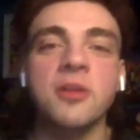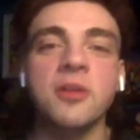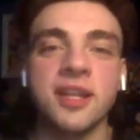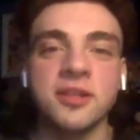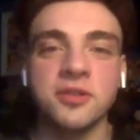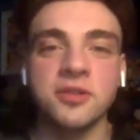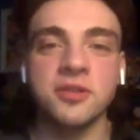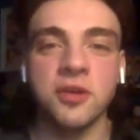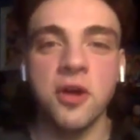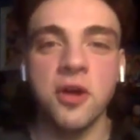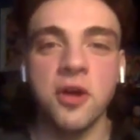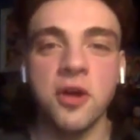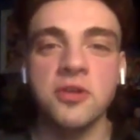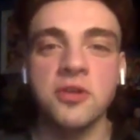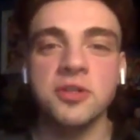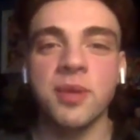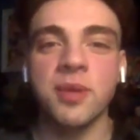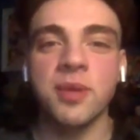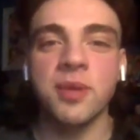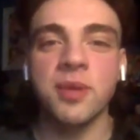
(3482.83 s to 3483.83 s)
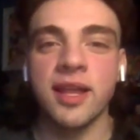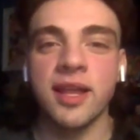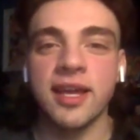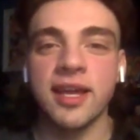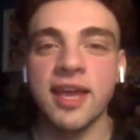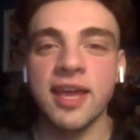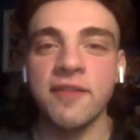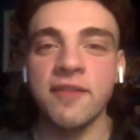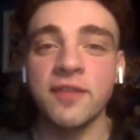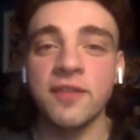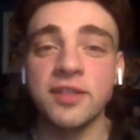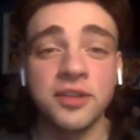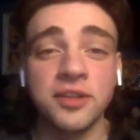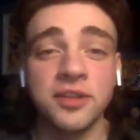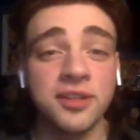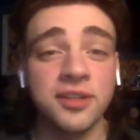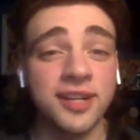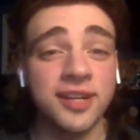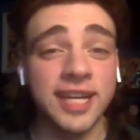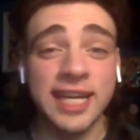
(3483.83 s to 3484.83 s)
it sounds gross, but like if it's
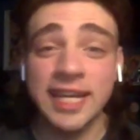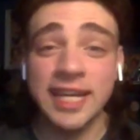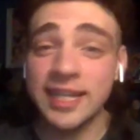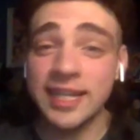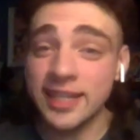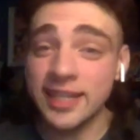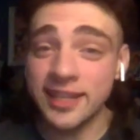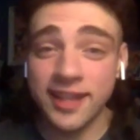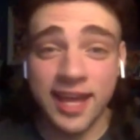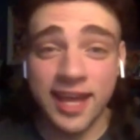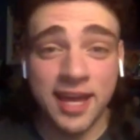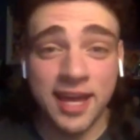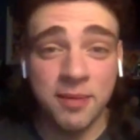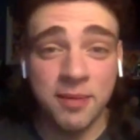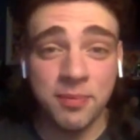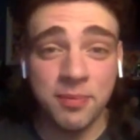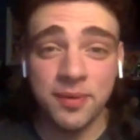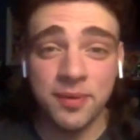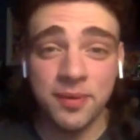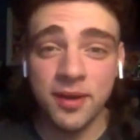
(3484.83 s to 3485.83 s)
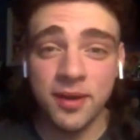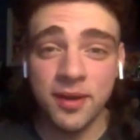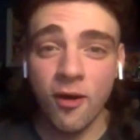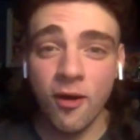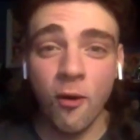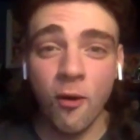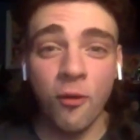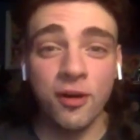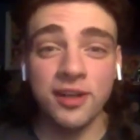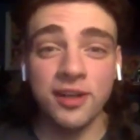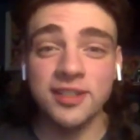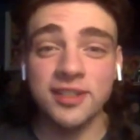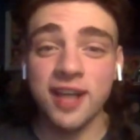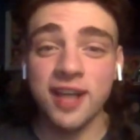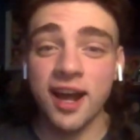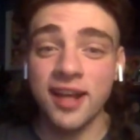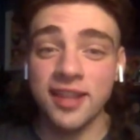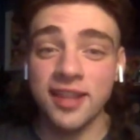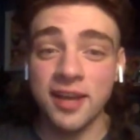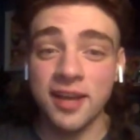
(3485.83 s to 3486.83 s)
under a heating lamp or it's
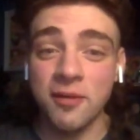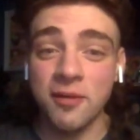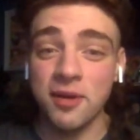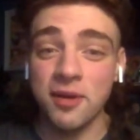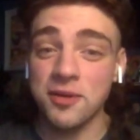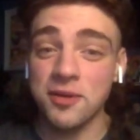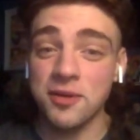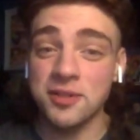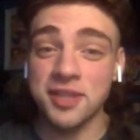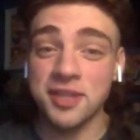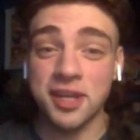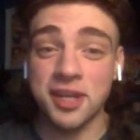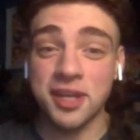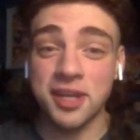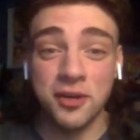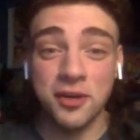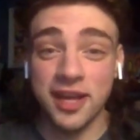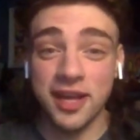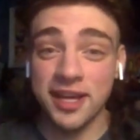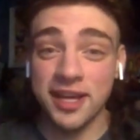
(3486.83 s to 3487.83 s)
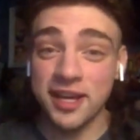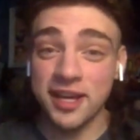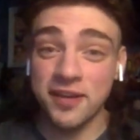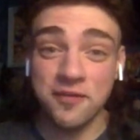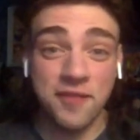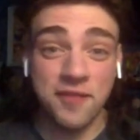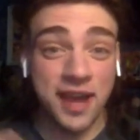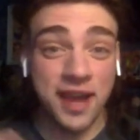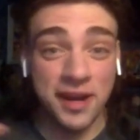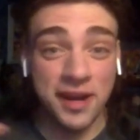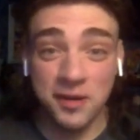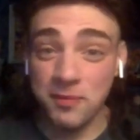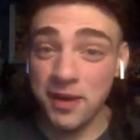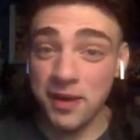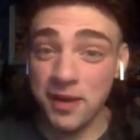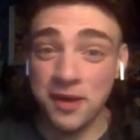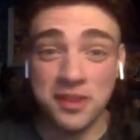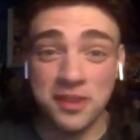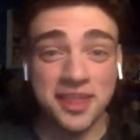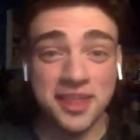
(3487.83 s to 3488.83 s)
on like one of those little like conveyor
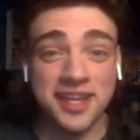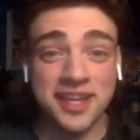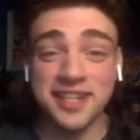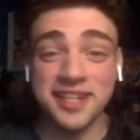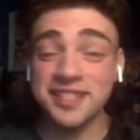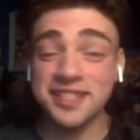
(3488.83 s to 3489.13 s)
belt things,